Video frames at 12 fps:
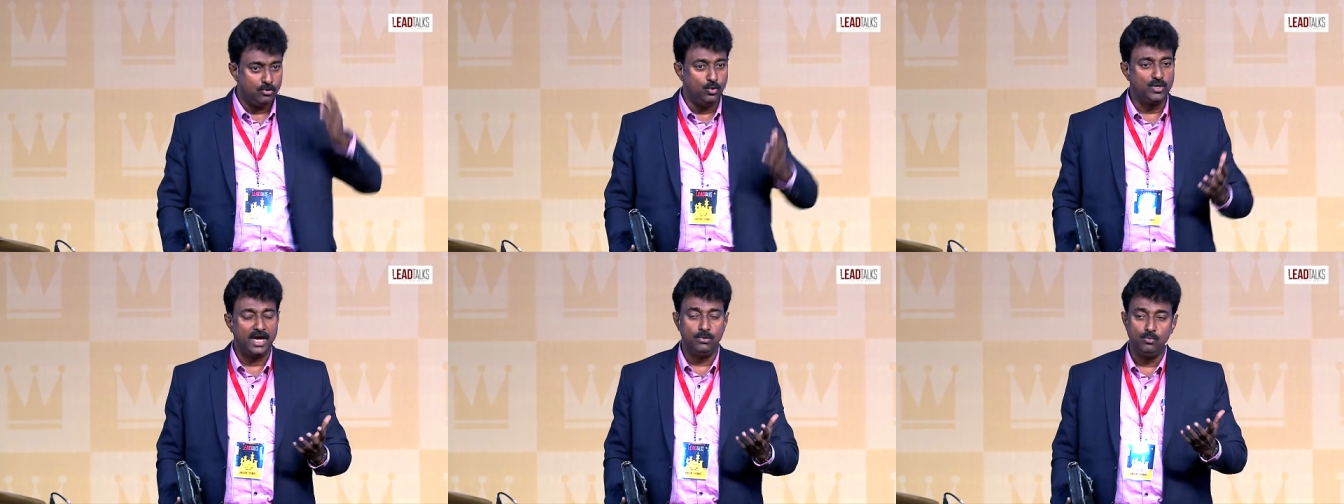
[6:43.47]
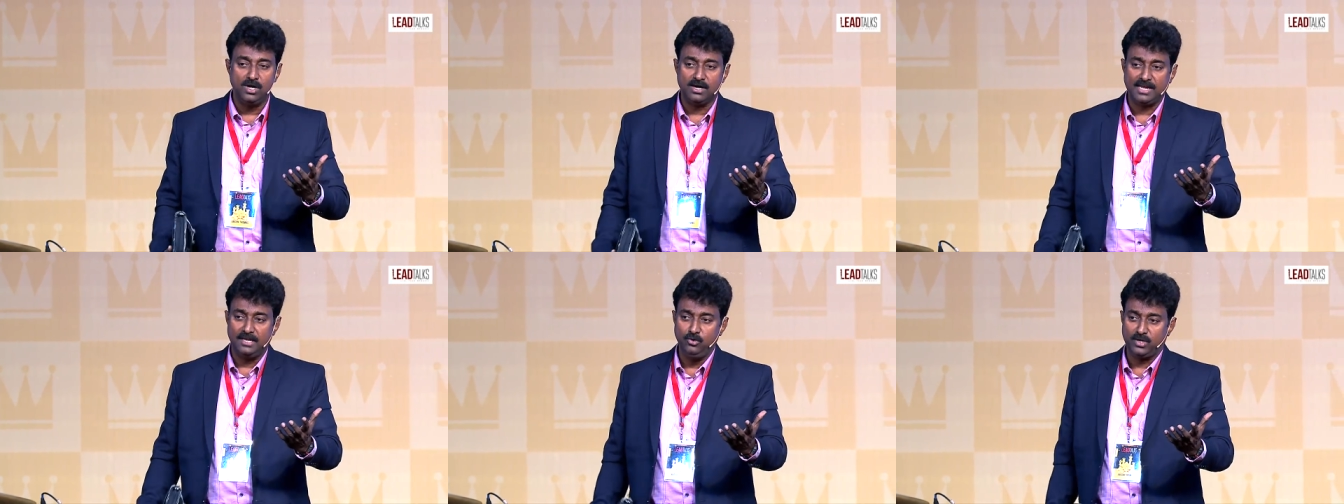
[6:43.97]
You can work
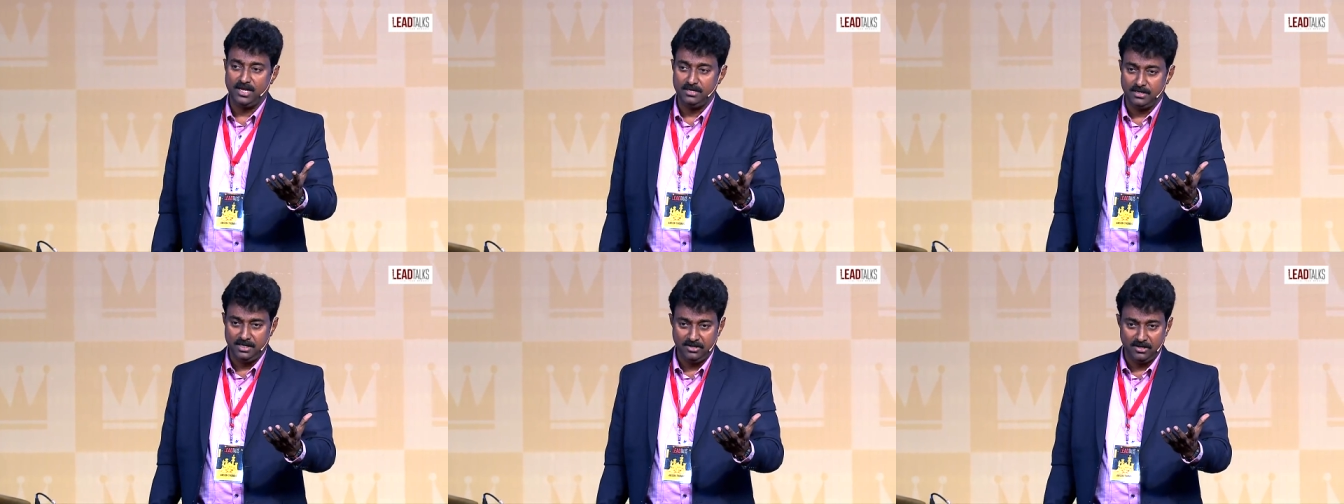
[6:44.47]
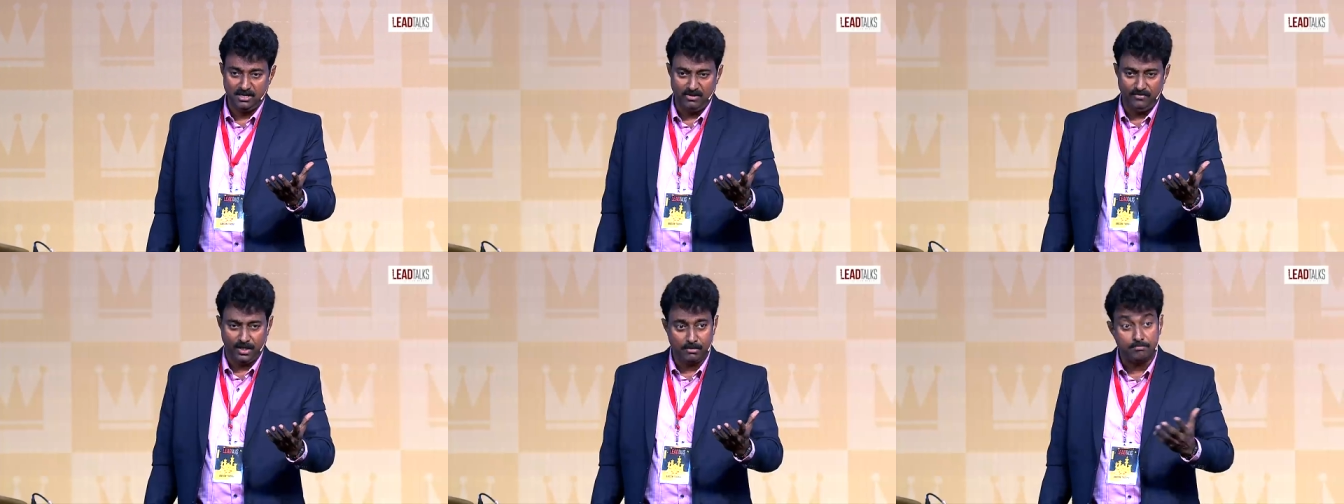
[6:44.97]
and you can earn your
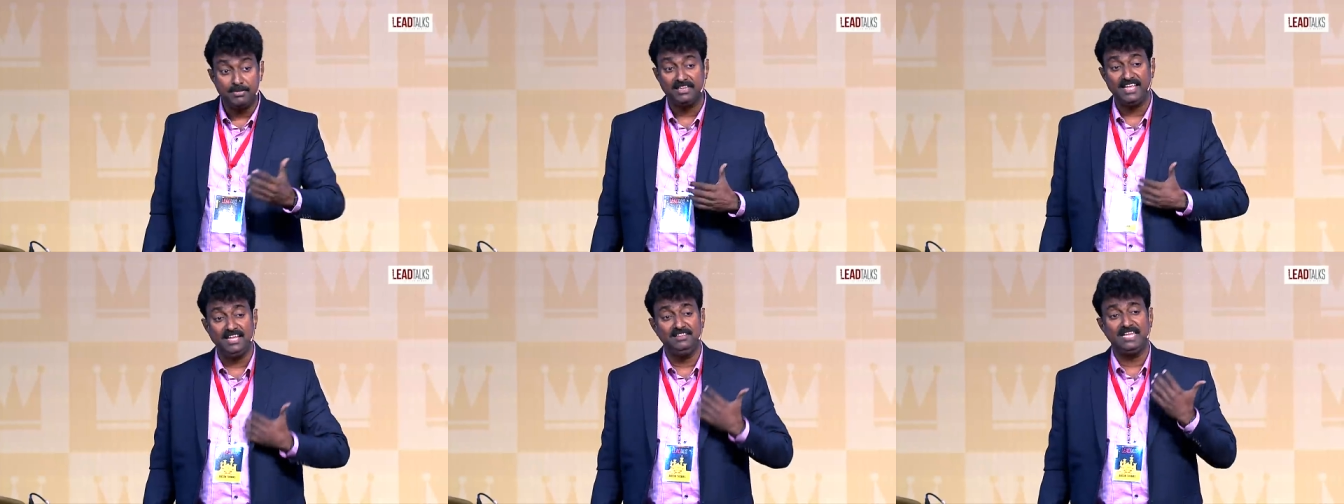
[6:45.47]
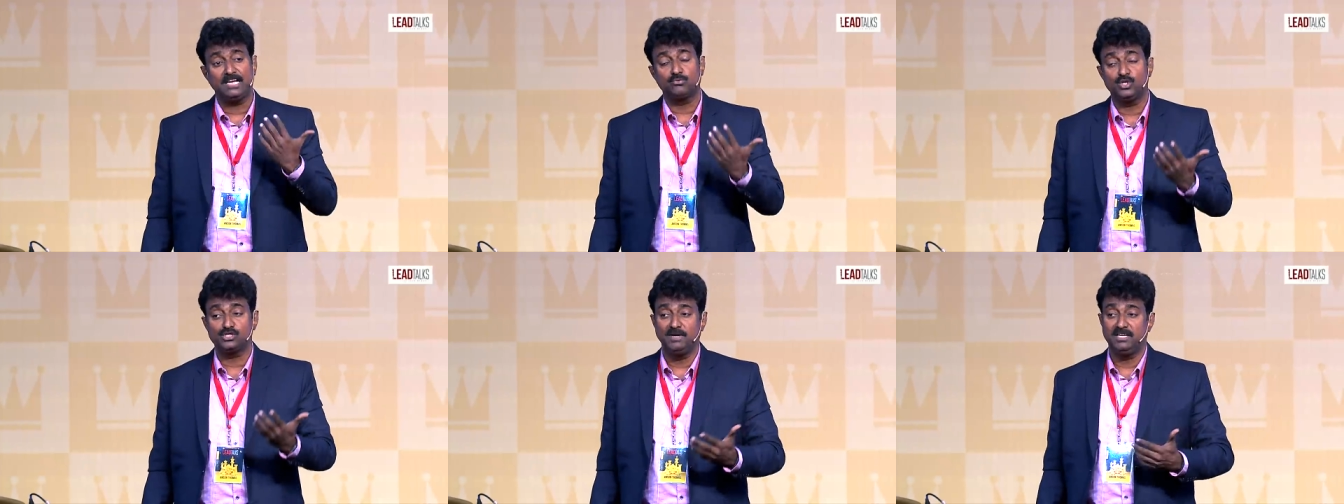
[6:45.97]
living. But then that was my